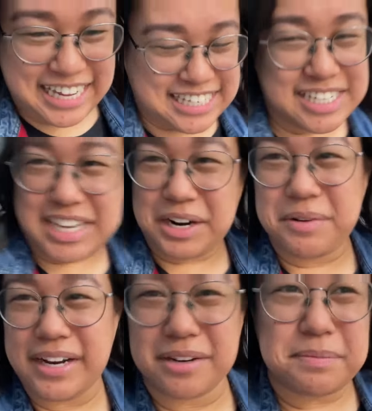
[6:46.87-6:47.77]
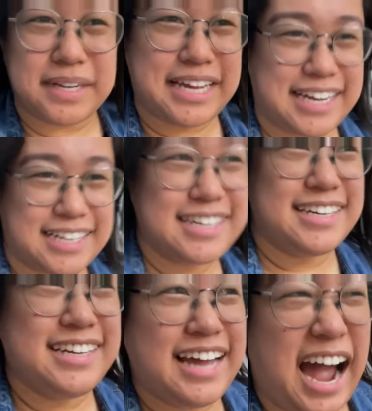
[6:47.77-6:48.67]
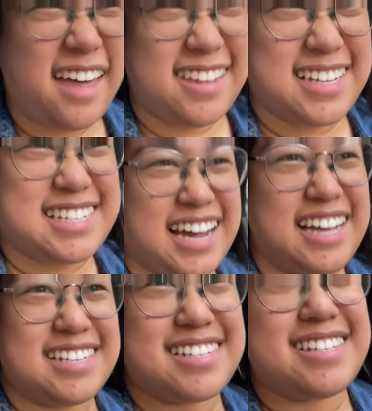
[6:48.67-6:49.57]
that sounds kind of weird, but like I think it's nice.